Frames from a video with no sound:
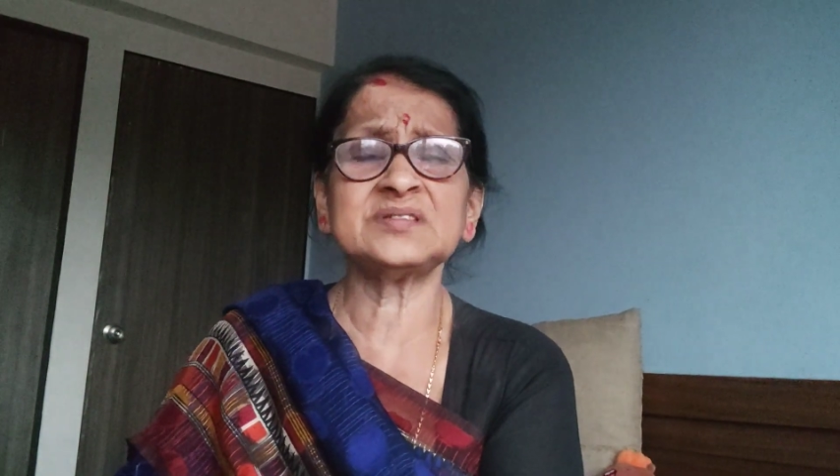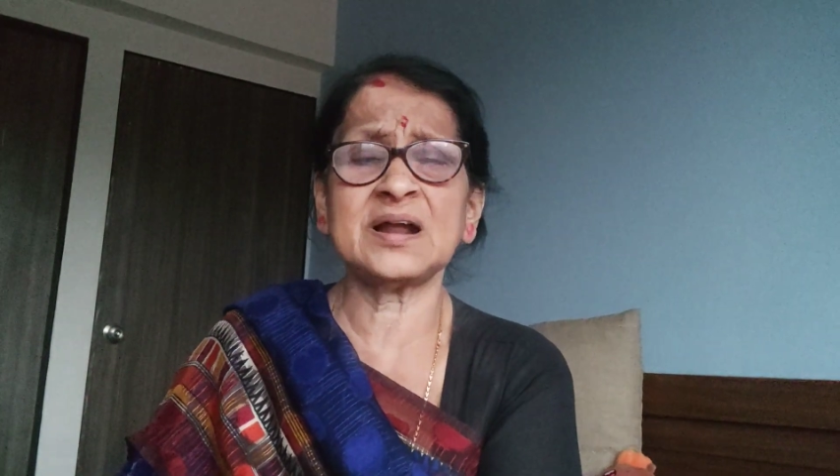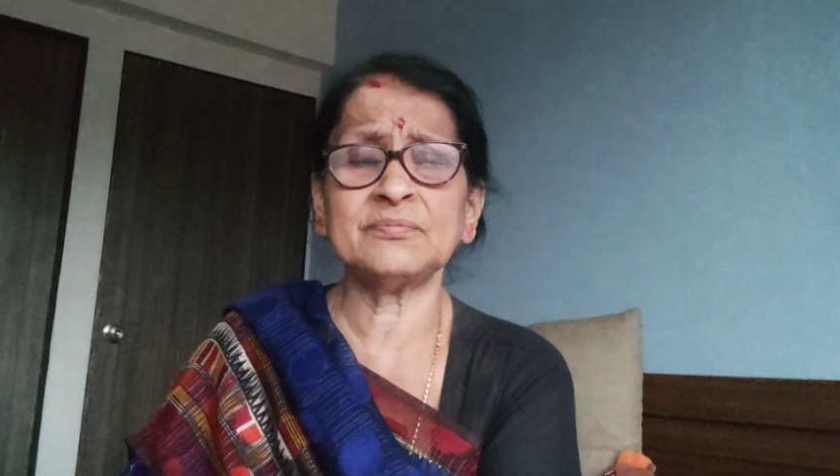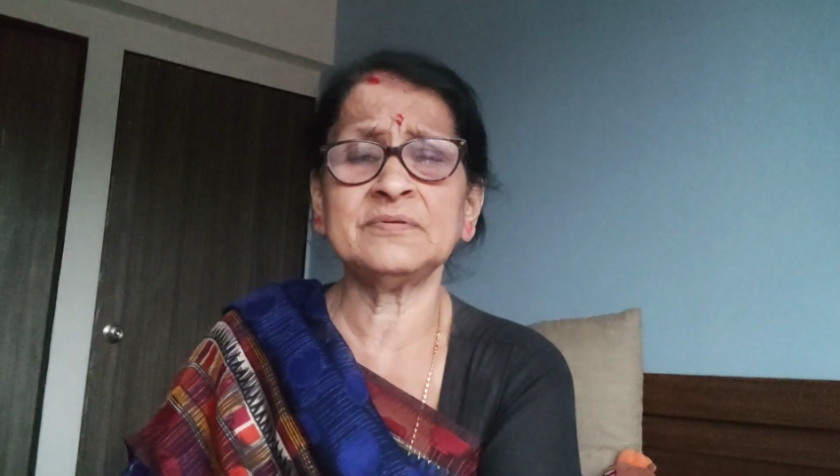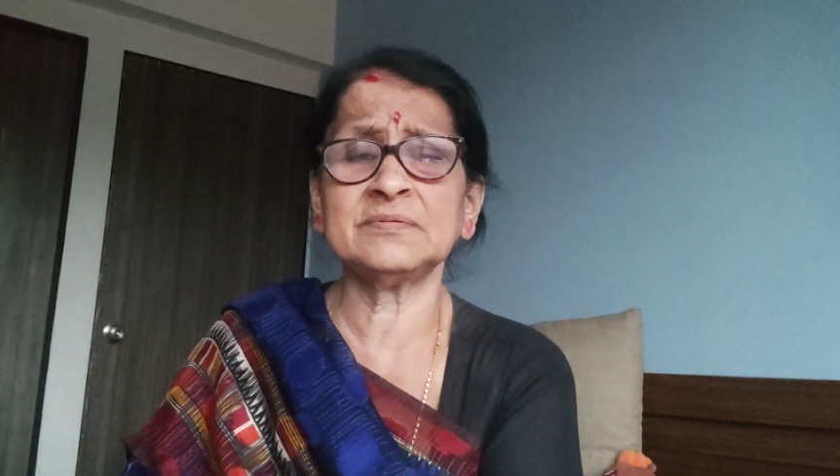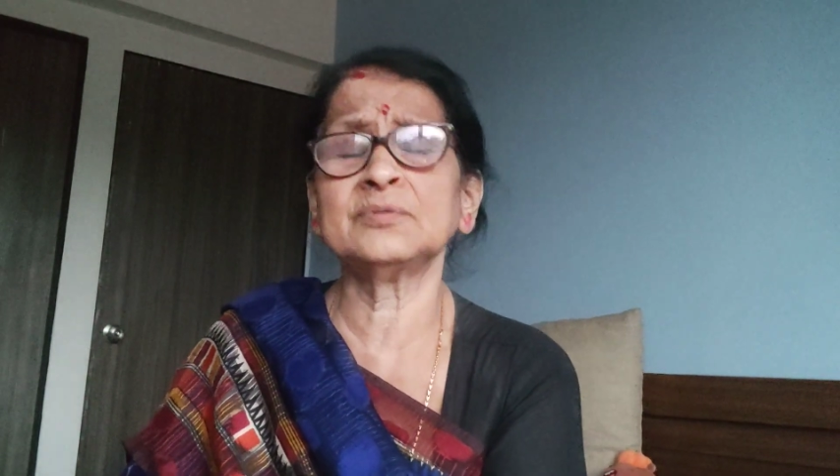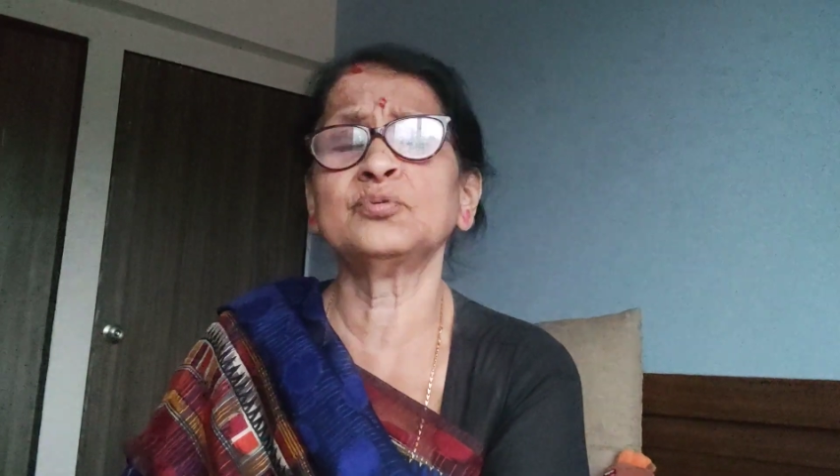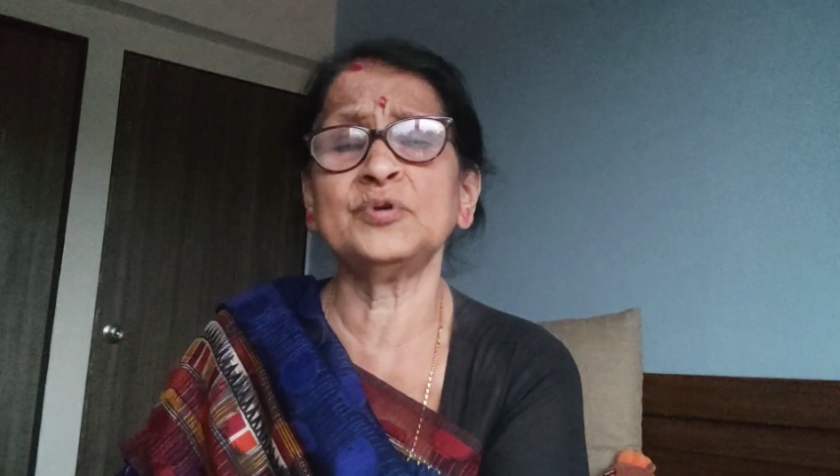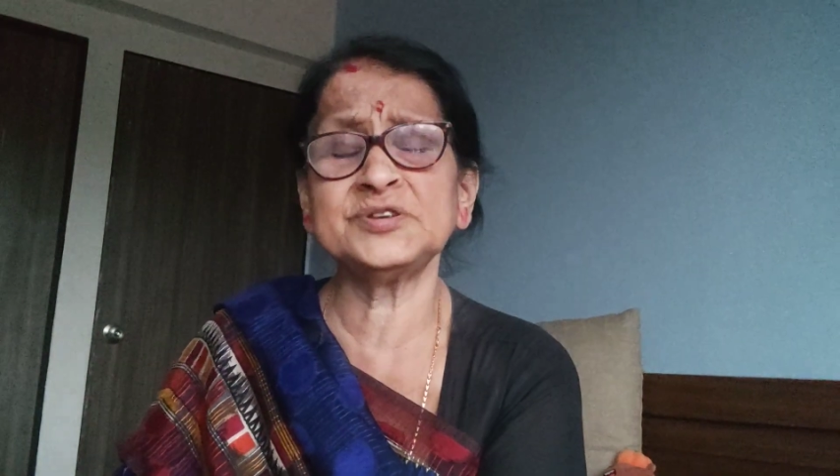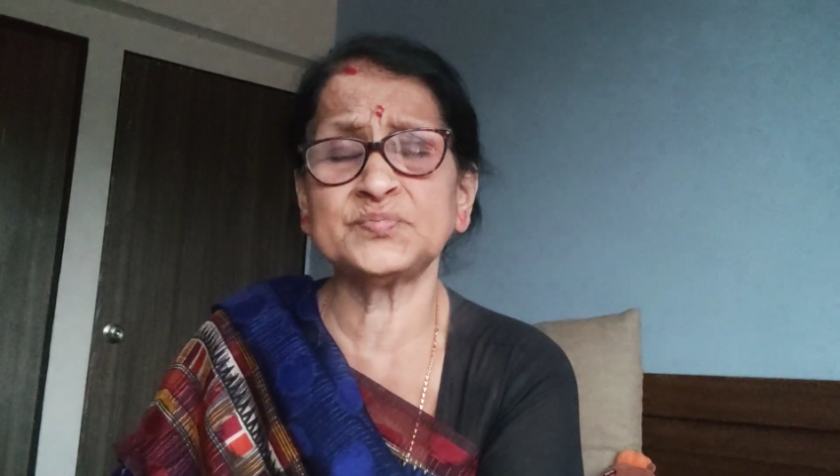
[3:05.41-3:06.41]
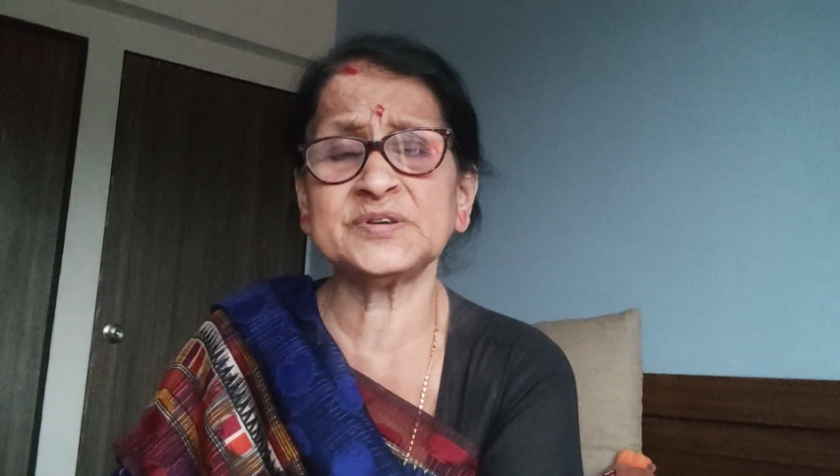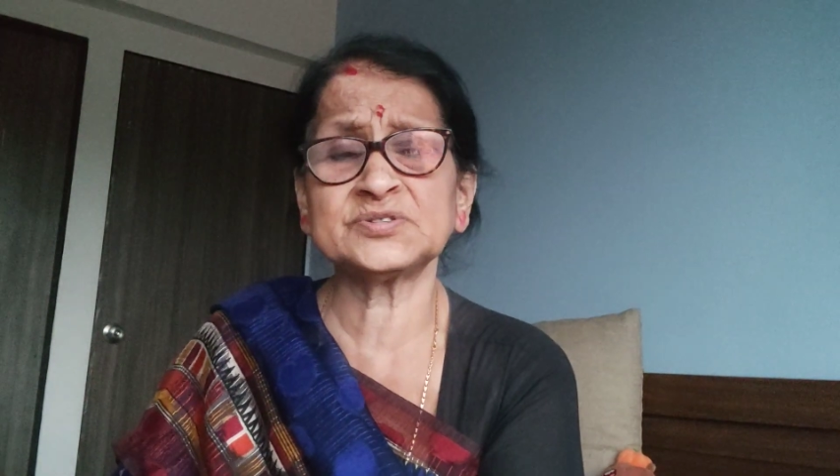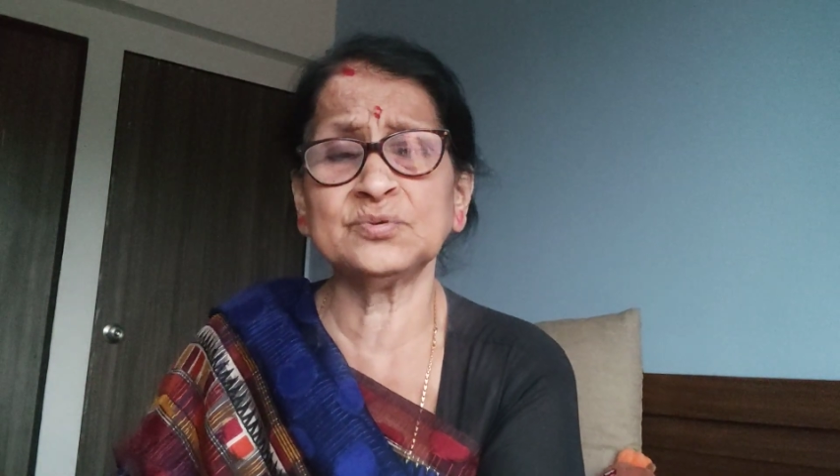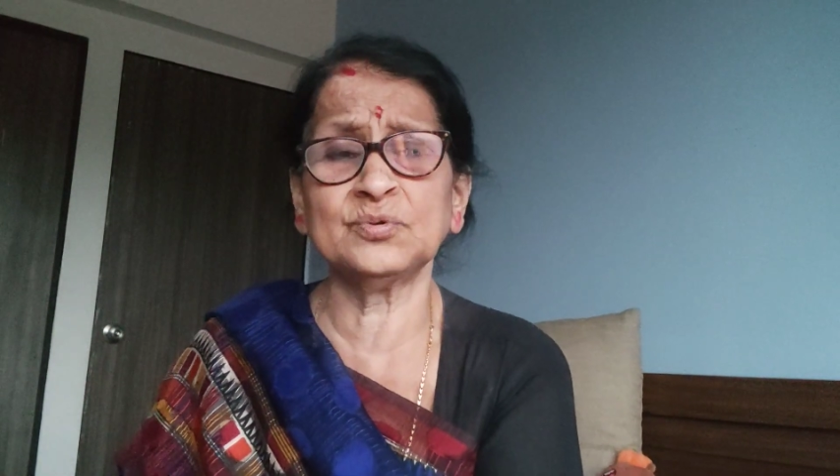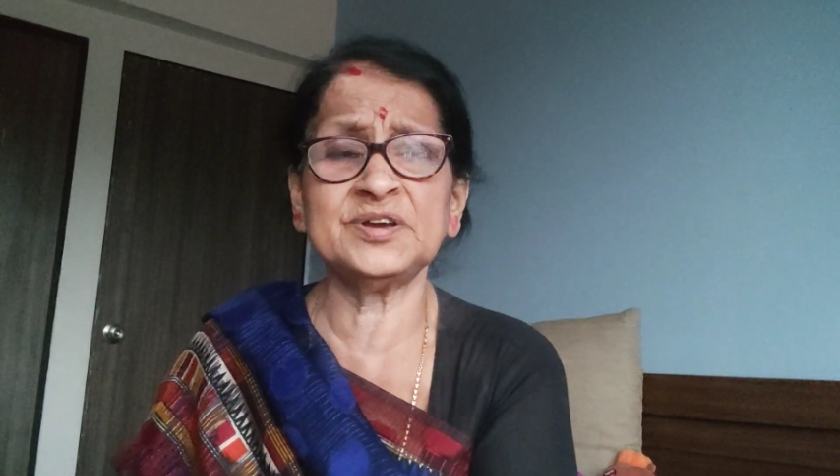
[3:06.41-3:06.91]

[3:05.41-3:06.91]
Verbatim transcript: Ravana, uh, who is Vishnu,